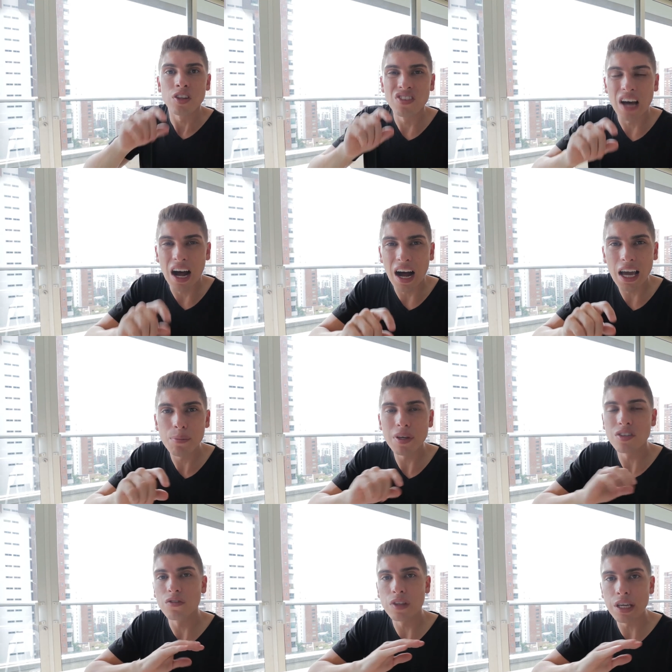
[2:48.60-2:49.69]
Time
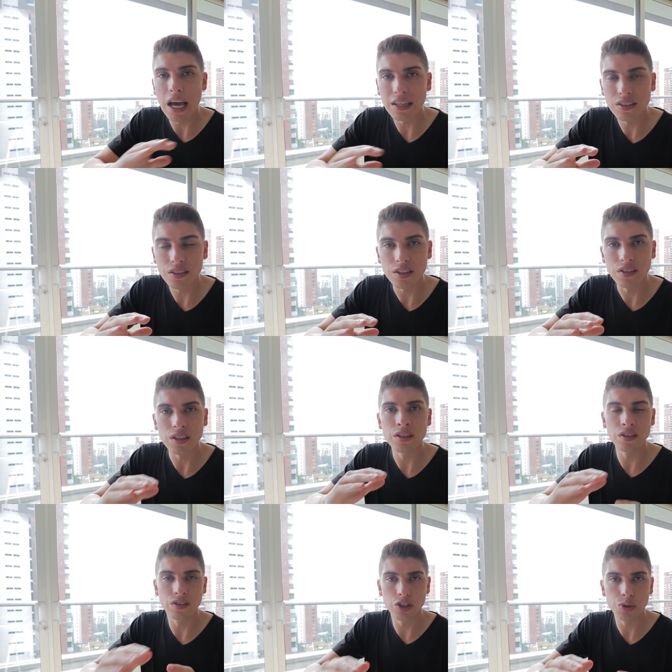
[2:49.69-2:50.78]
is of the essence in
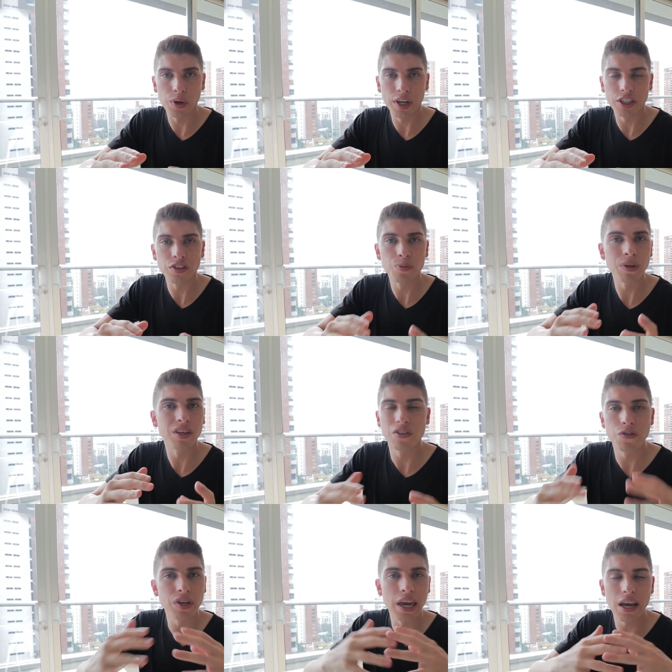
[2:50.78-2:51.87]
these situations, because if
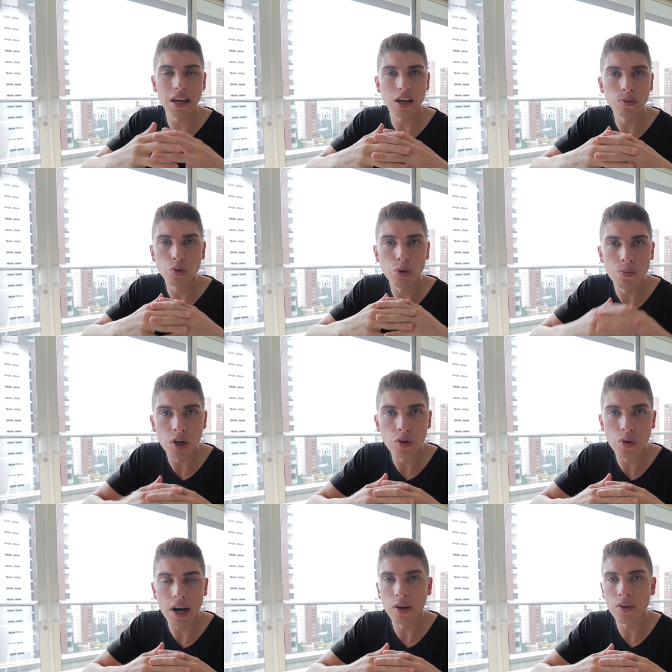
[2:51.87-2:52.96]
you can't come to a middle
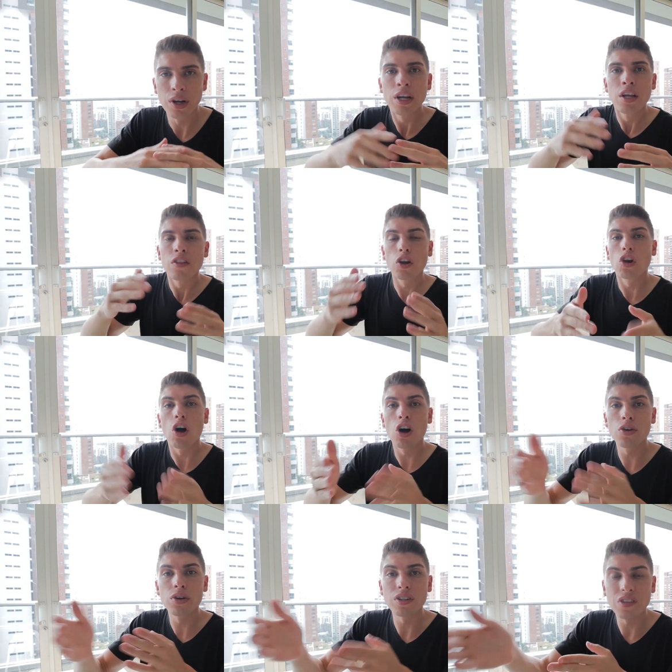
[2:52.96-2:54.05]
ground, the
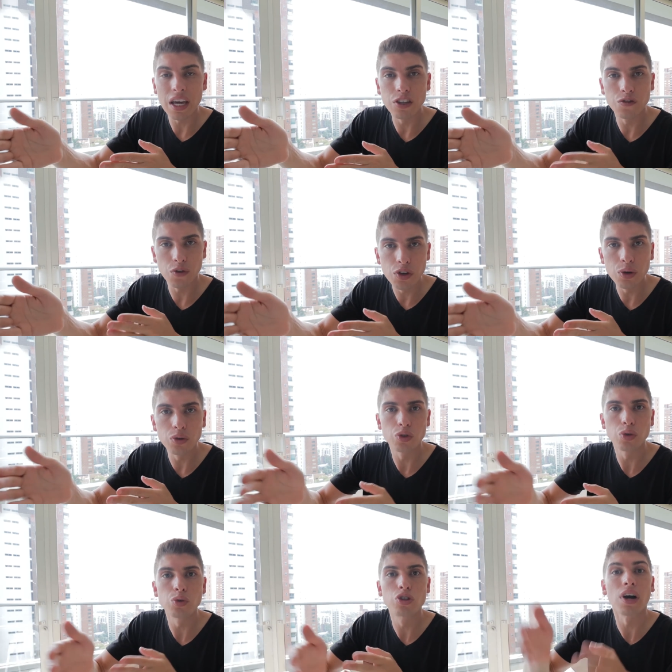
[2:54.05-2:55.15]
longer it takes for you
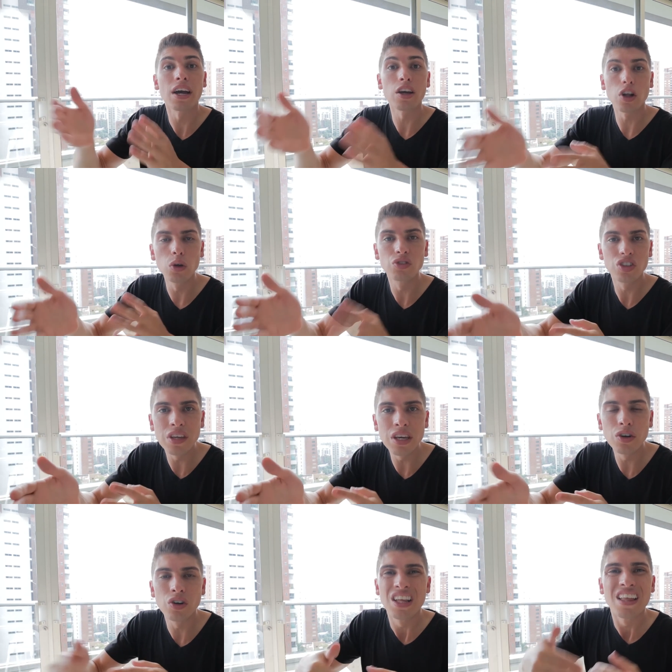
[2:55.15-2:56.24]
to try and close the
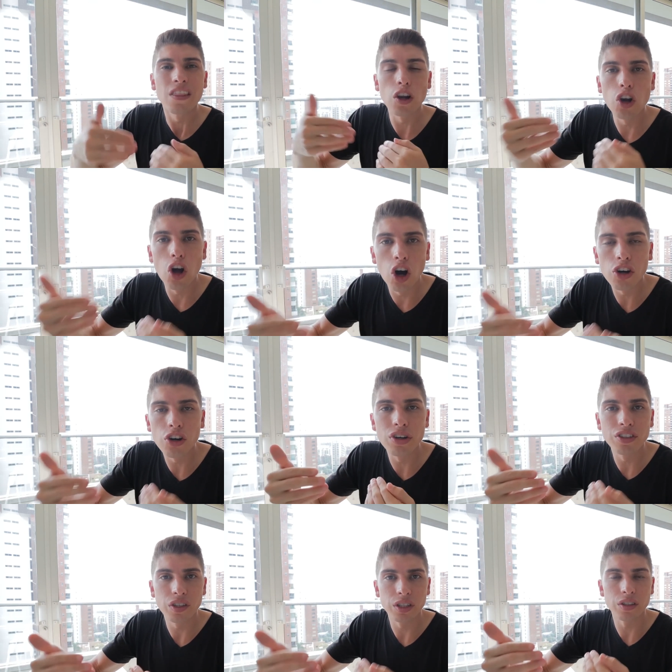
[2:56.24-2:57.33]
deal, the longer
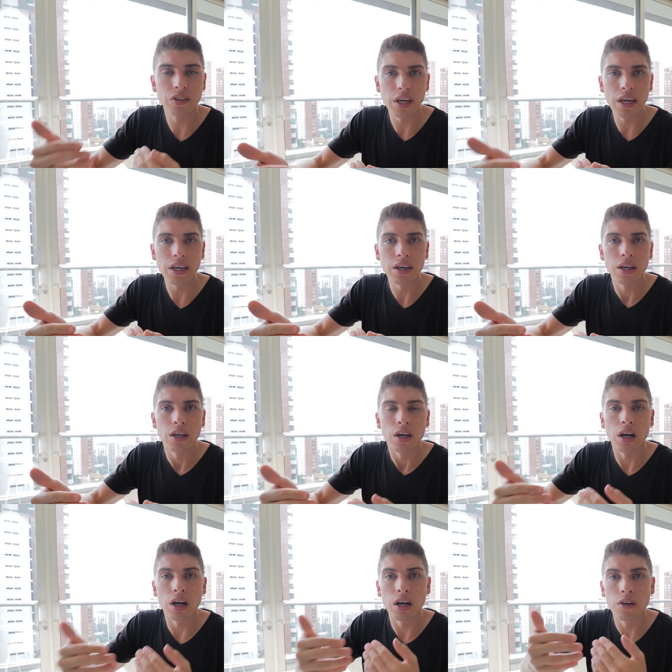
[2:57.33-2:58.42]
it's gonna take
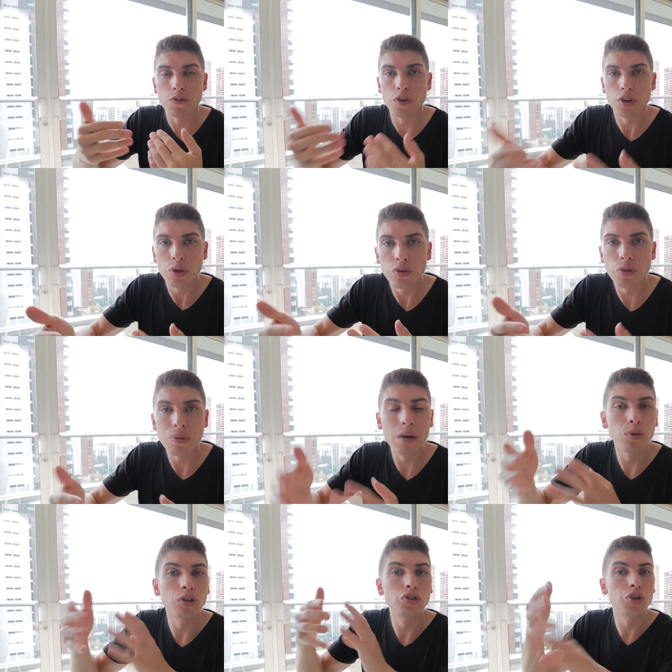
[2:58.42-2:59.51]
for you to be
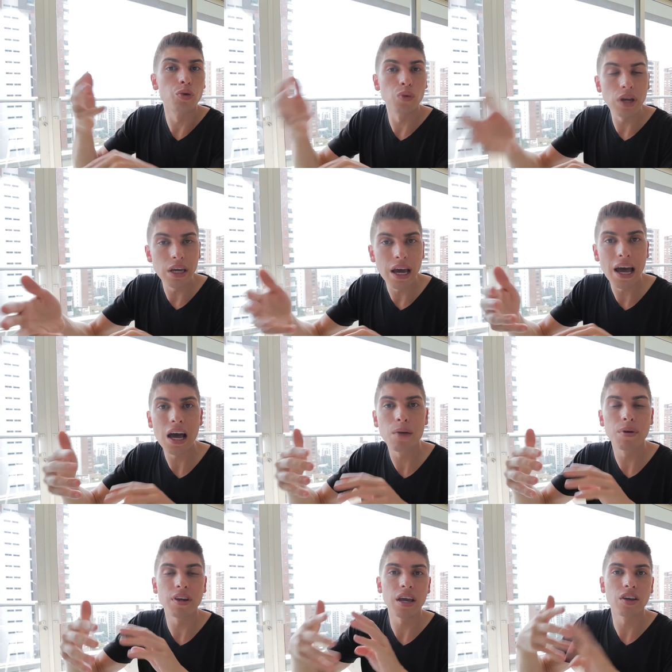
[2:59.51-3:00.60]
able to do your rehab
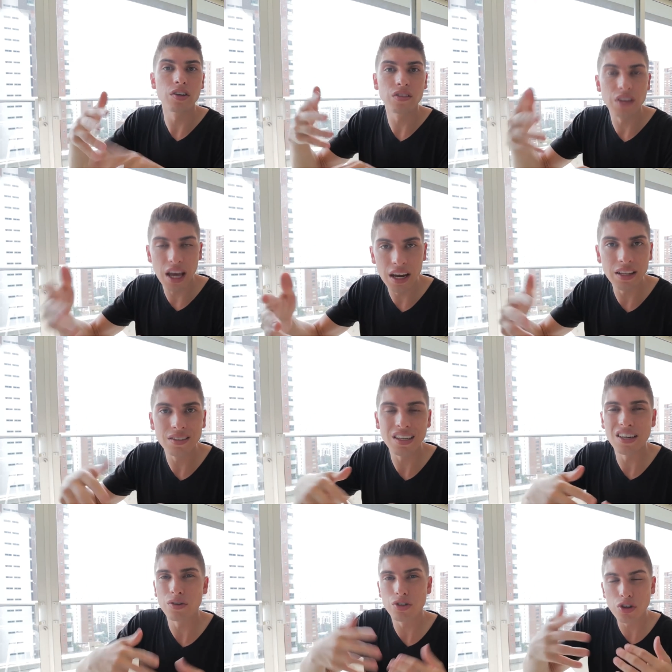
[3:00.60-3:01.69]
and get good tenants,
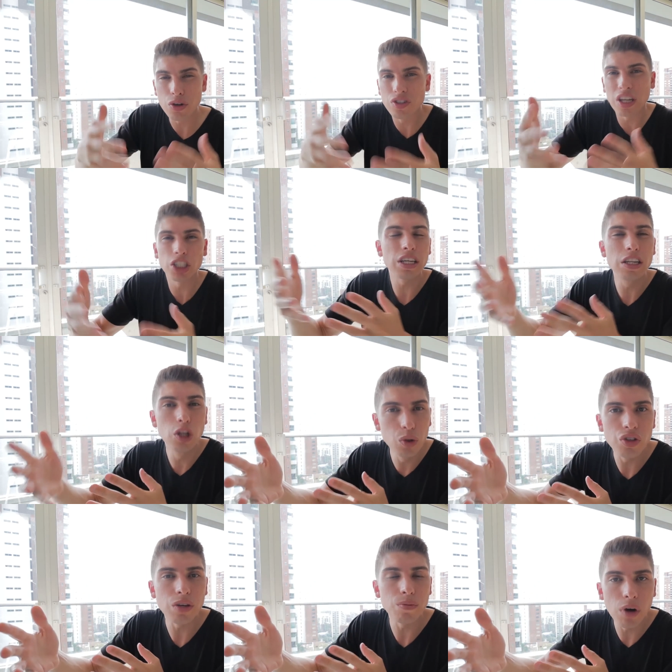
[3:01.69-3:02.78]
and you're essentially
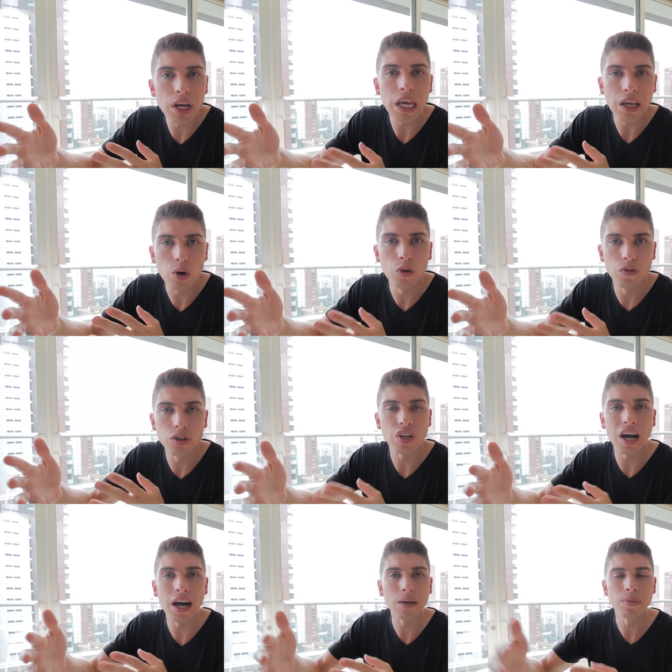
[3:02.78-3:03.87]
losing money over
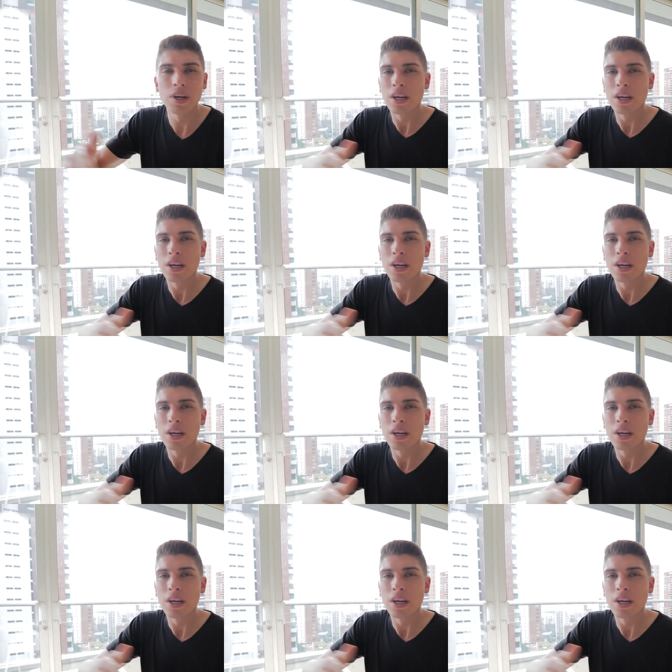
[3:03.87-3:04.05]
time.